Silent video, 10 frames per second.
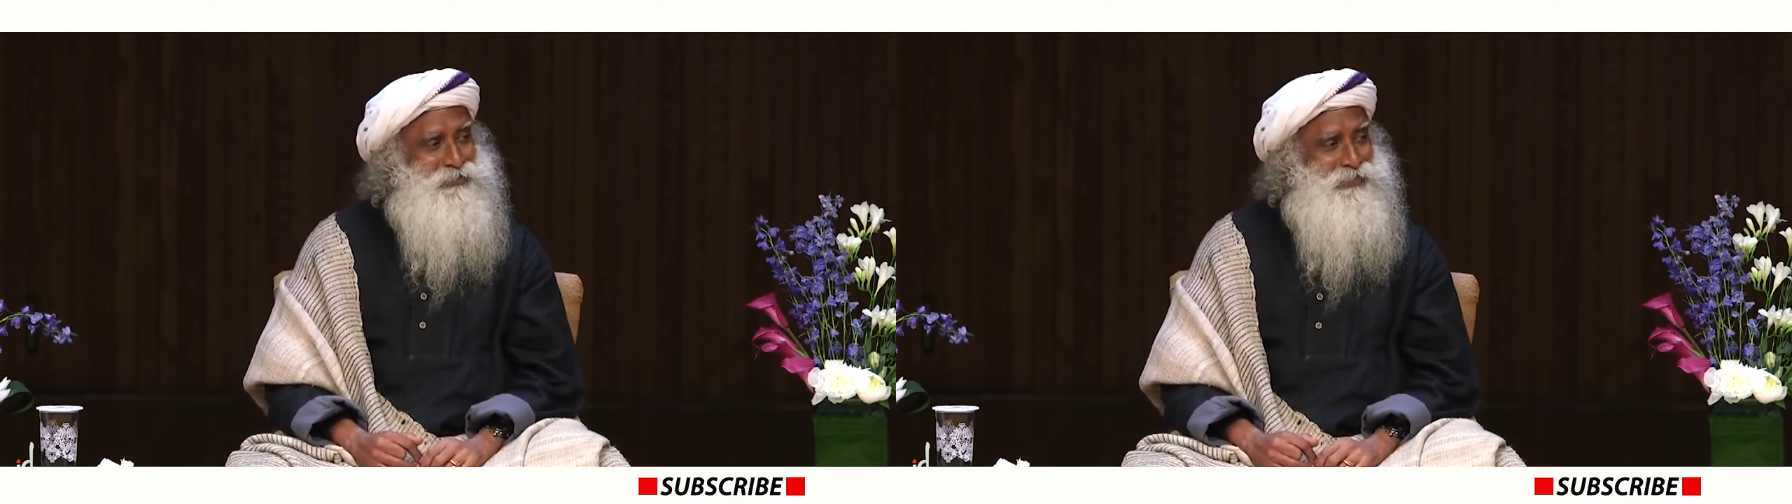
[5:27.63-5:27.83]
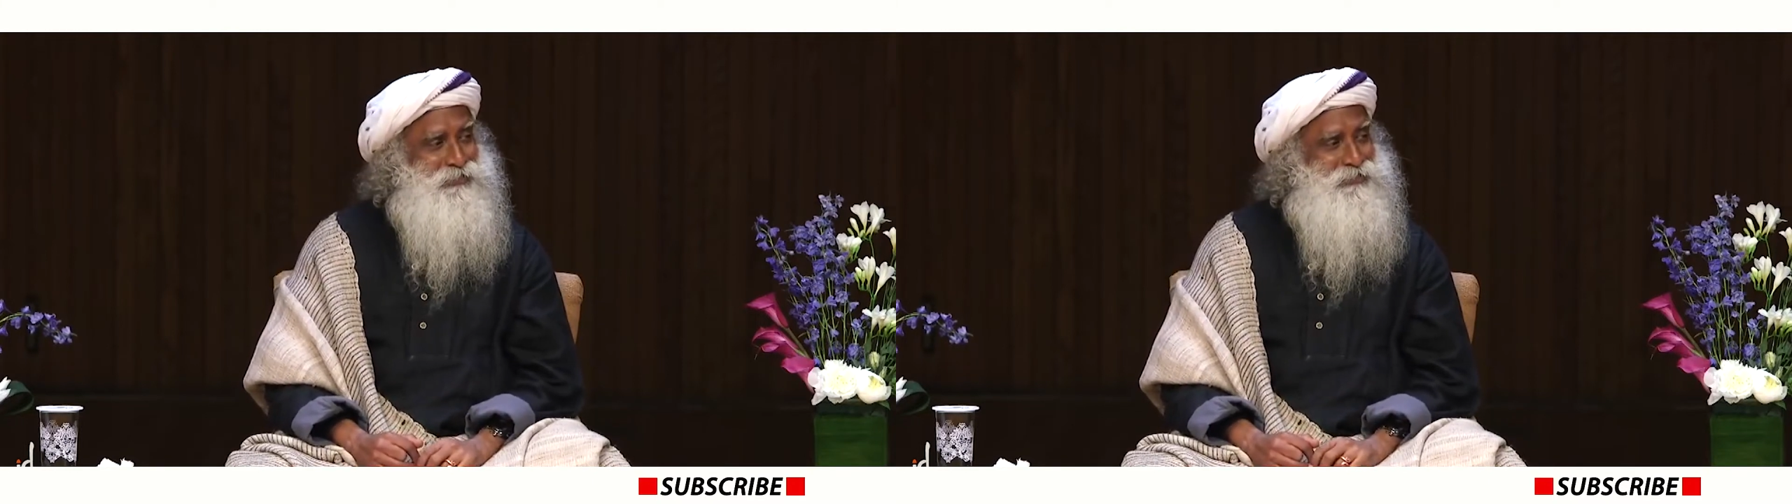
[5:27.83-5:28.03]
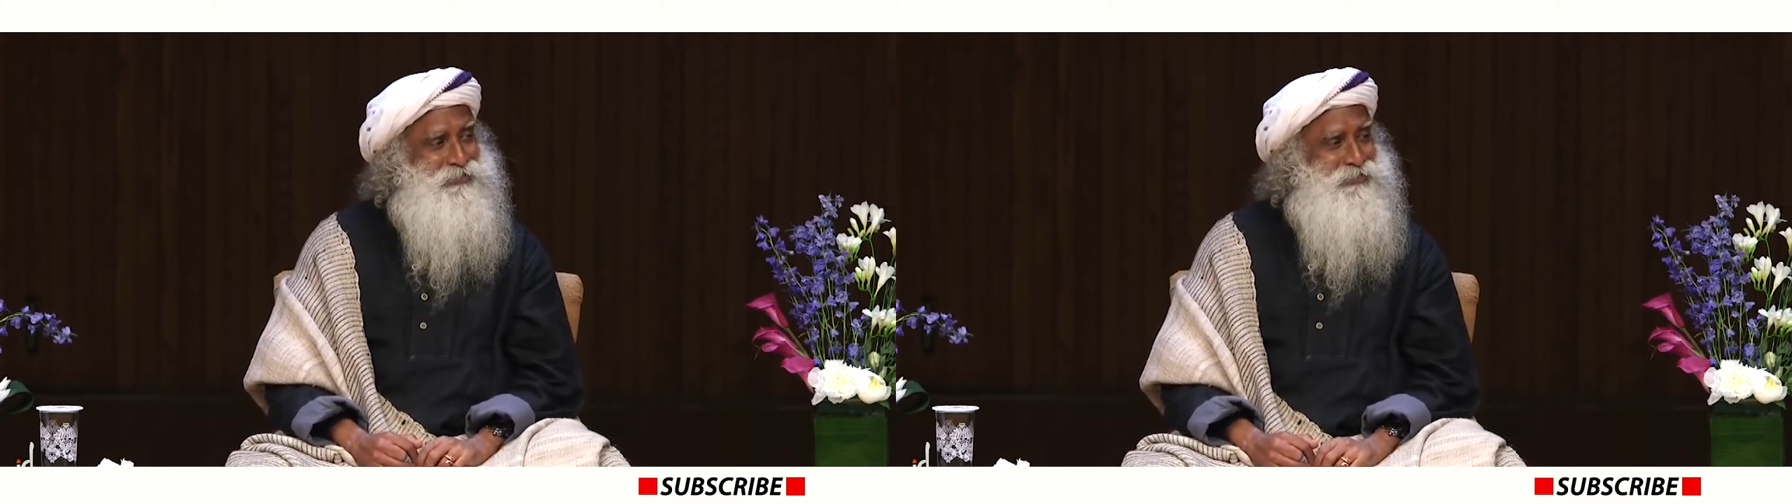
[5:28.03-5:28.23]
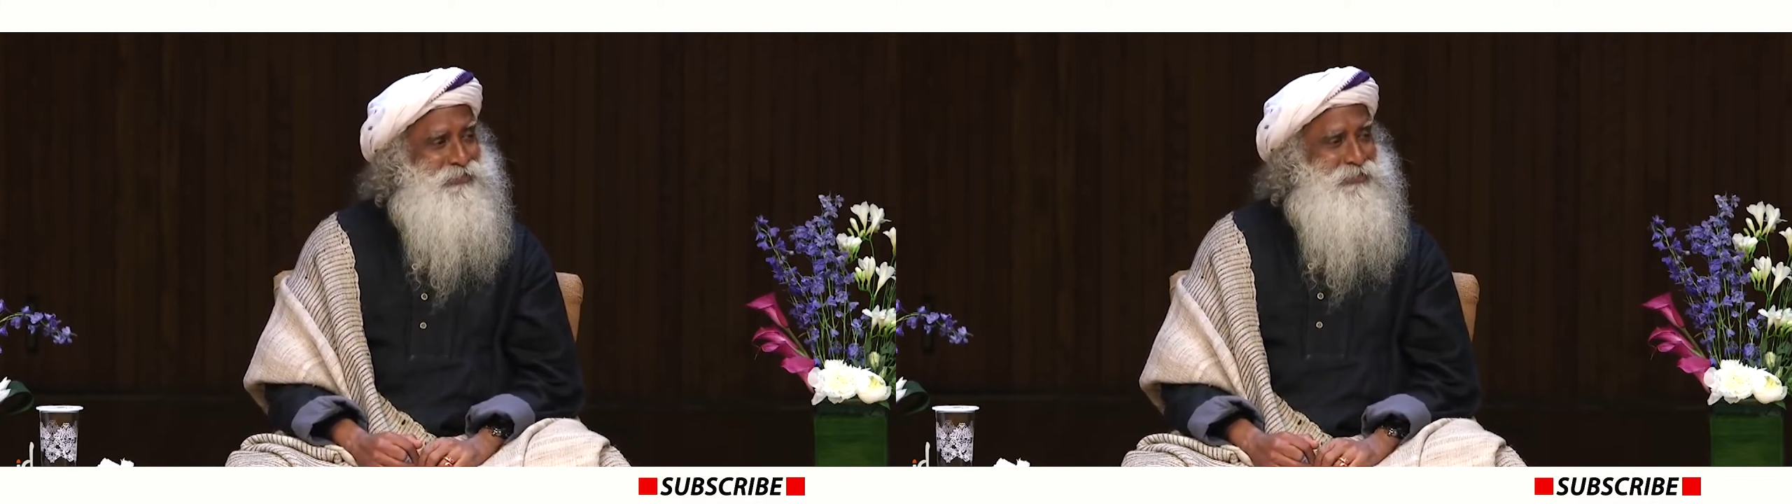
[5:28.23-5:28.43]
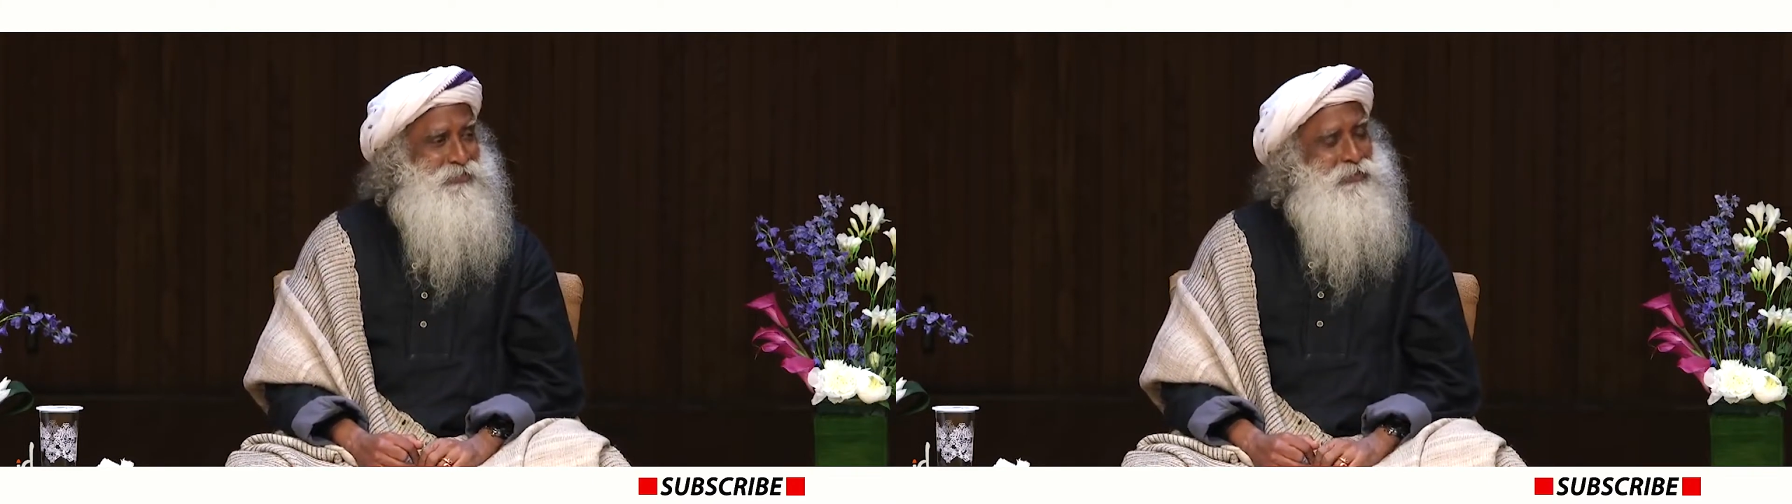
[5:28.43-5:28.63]
States
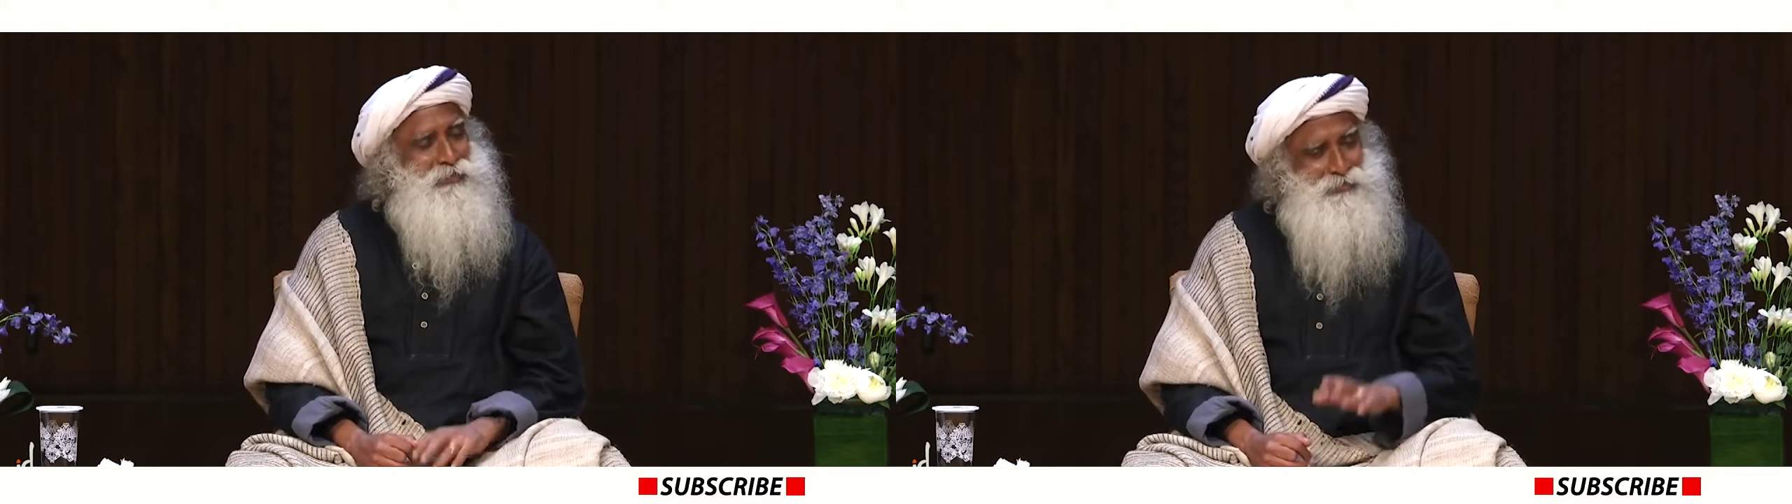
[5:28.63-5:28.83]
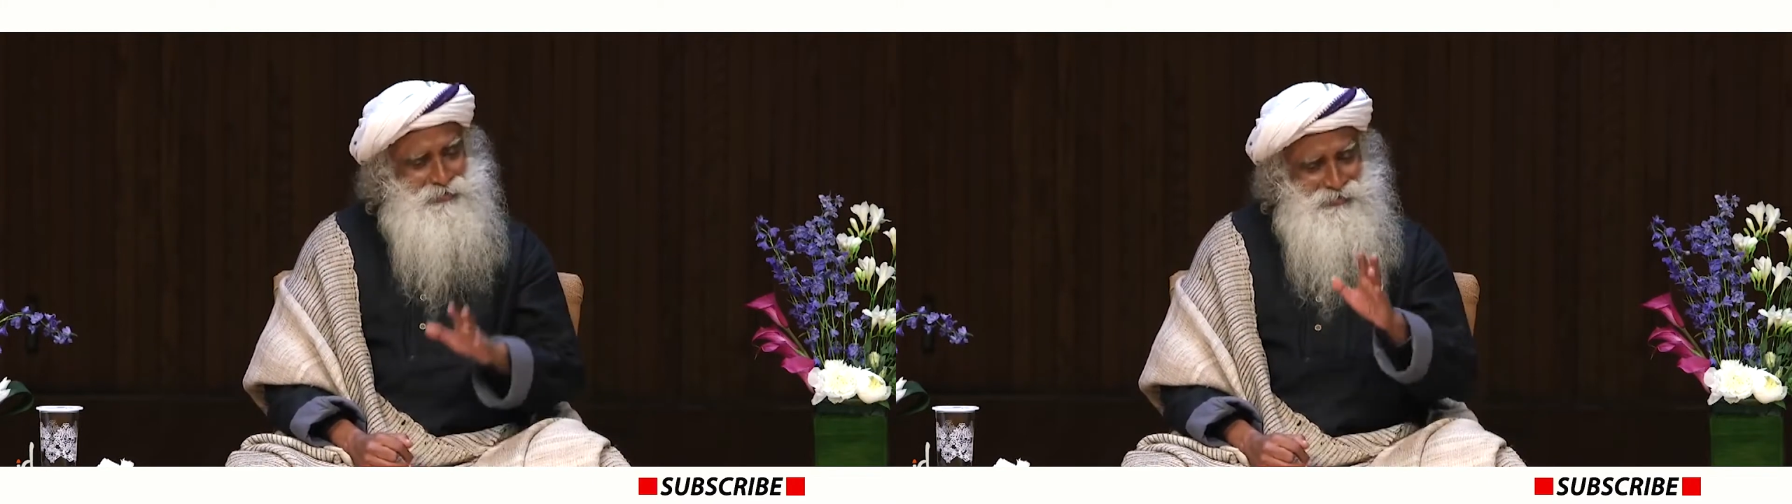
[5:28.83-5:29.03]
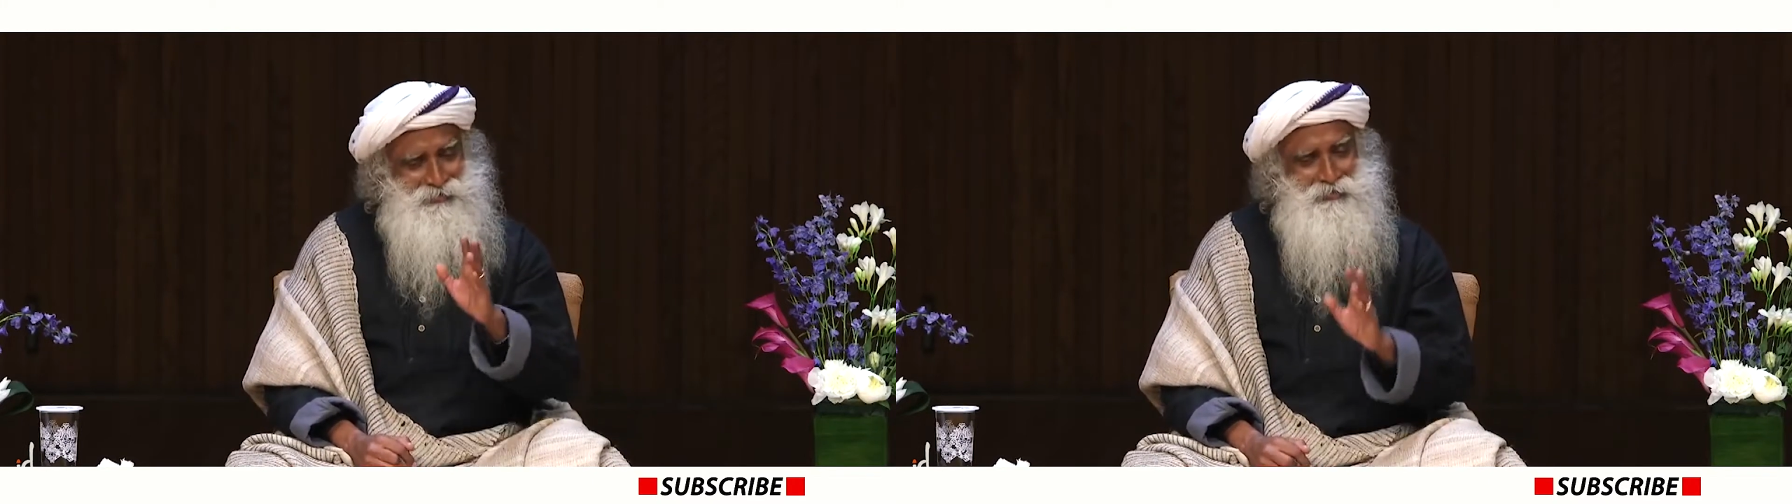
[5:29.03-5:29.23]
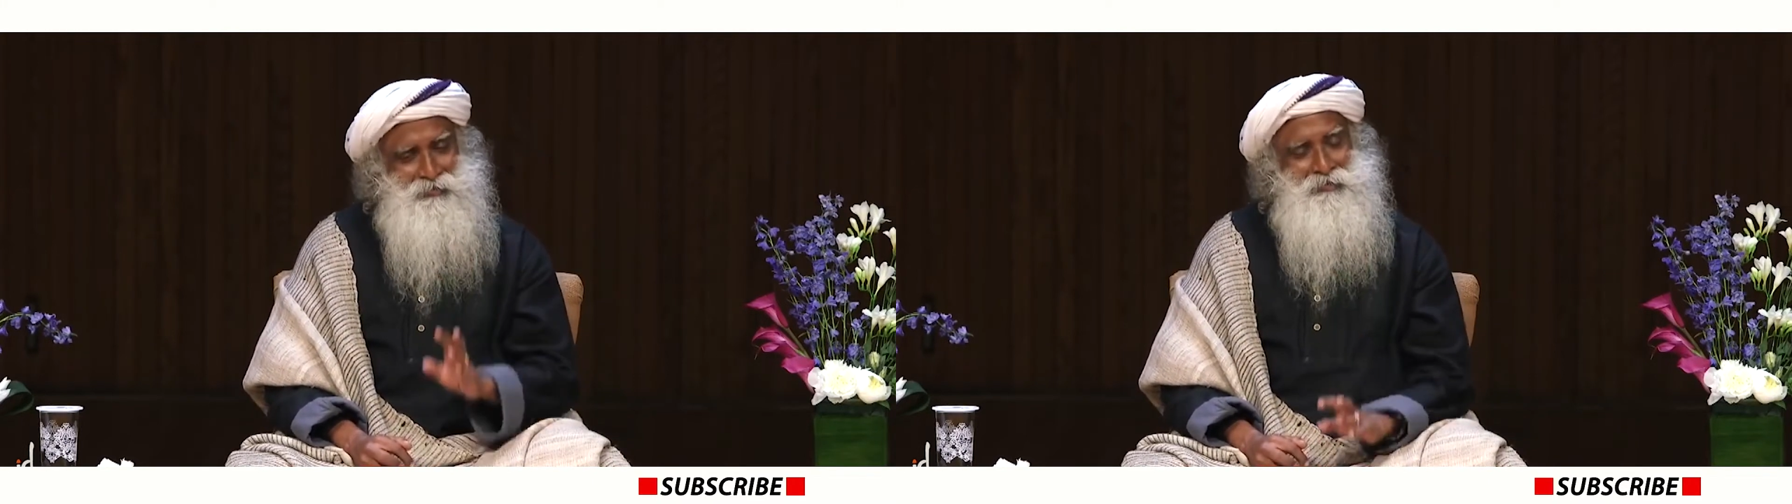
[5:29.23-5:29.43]
in India,